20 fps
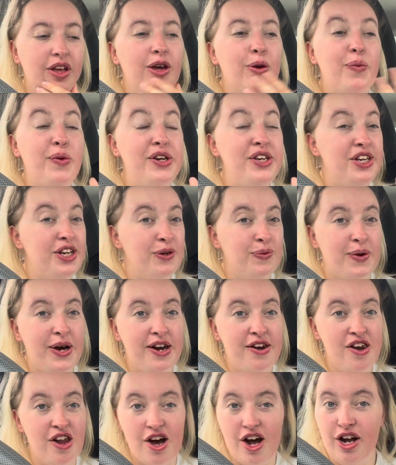which is
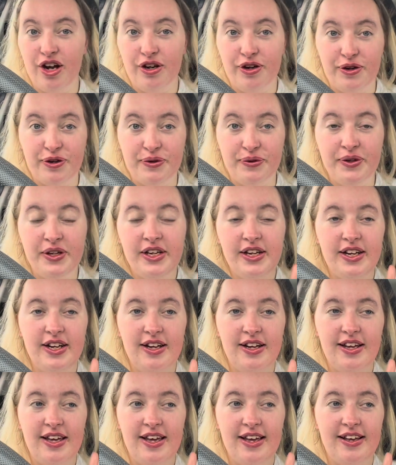when Niall
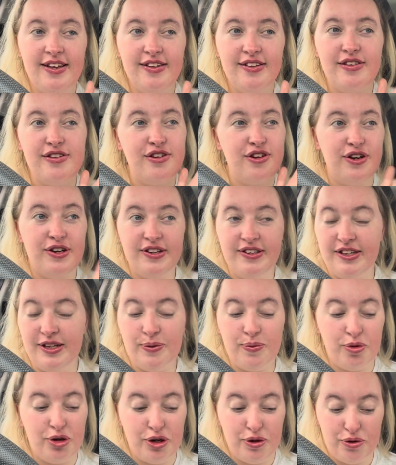starts
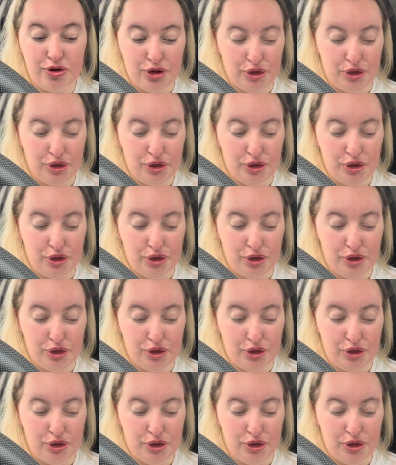his world